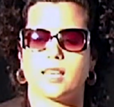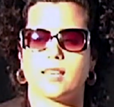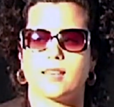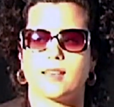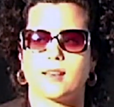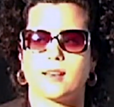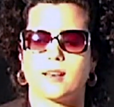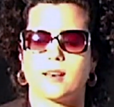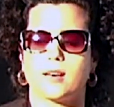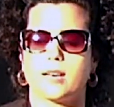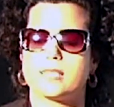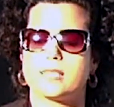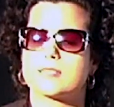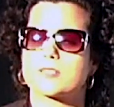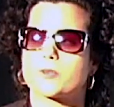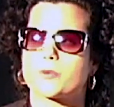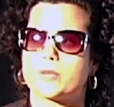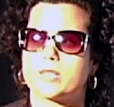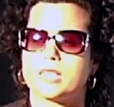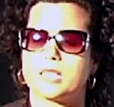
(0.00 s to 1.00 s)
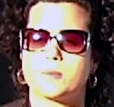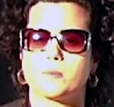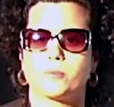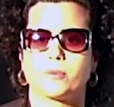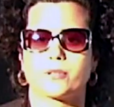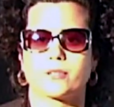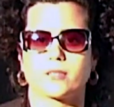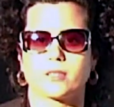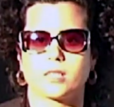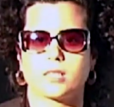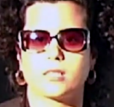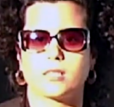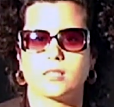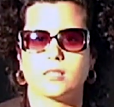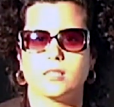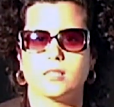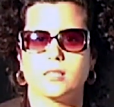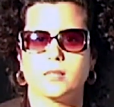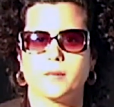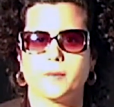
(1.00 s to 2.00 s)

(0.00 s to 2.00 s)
a screening in Berlin,